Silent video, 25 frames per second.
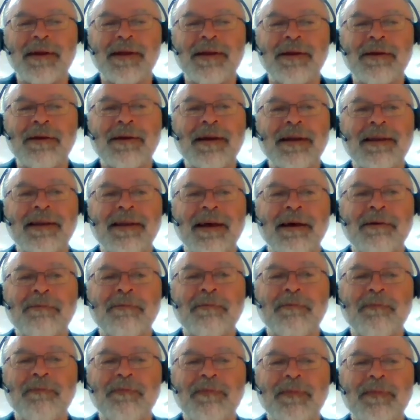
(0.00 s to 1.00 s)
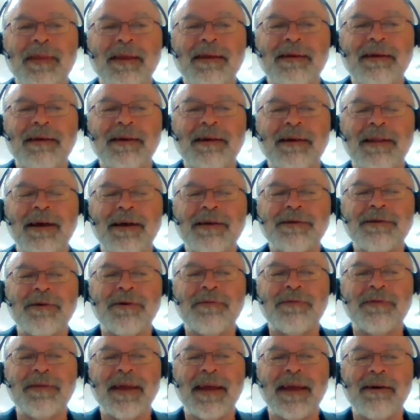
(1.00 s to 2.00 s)
You can close
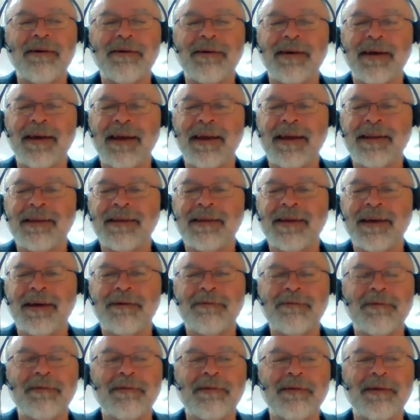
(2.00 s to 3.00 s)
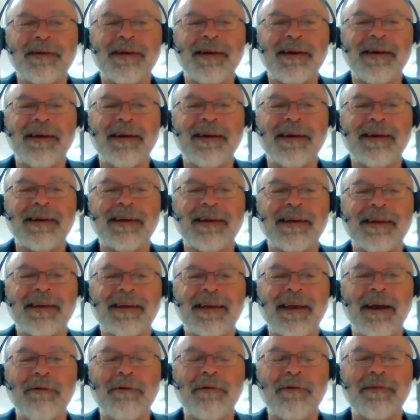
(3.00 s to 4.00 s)
off now and
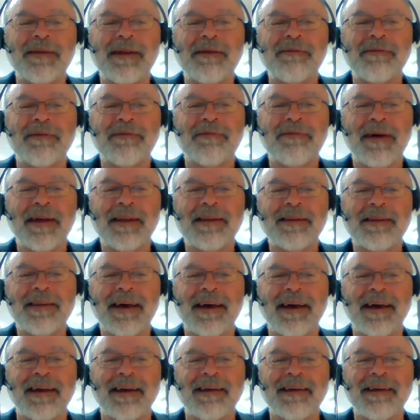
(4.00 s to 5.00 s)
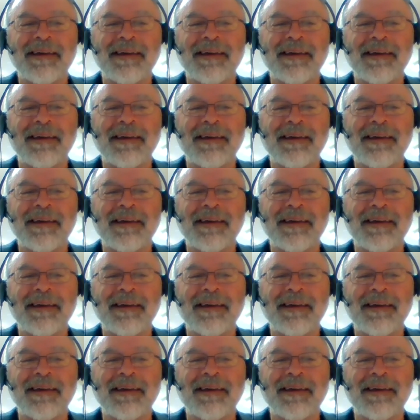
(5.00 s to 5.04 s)
go off and have a fun day.